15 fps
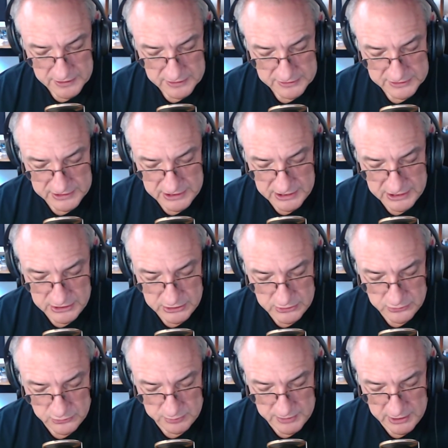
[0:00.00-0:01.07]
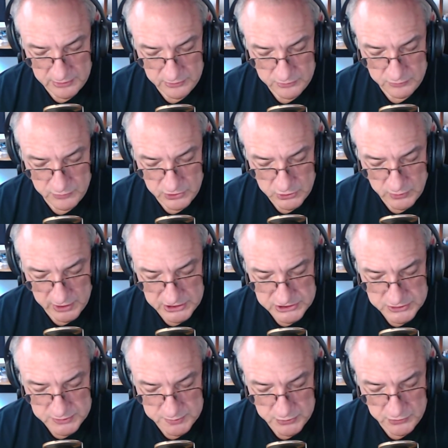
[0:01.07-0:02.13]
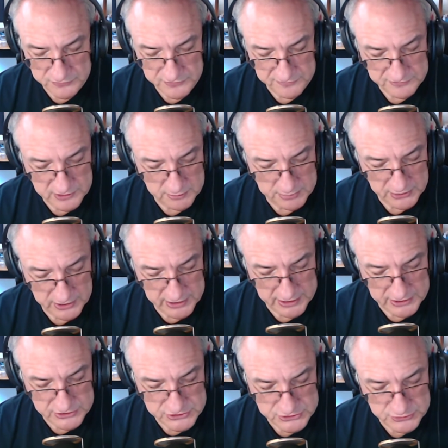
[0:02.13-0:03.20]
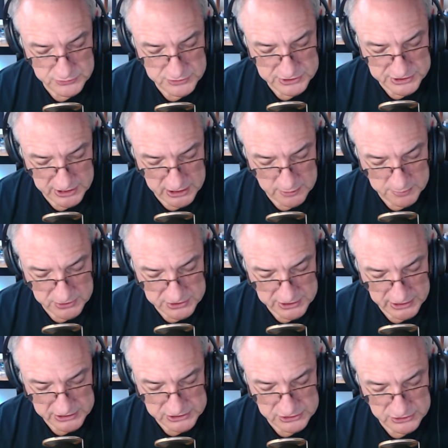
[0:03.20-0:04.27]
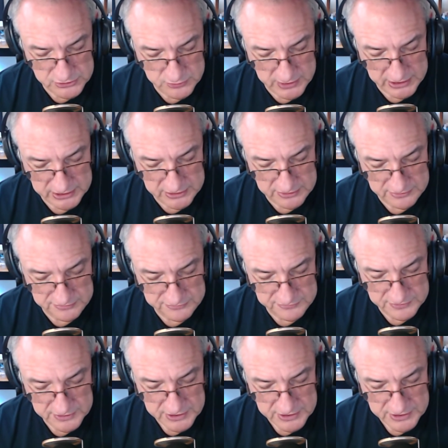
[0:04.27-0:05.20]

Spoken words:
The EU may request proof of compliance to the Data Protection Directive.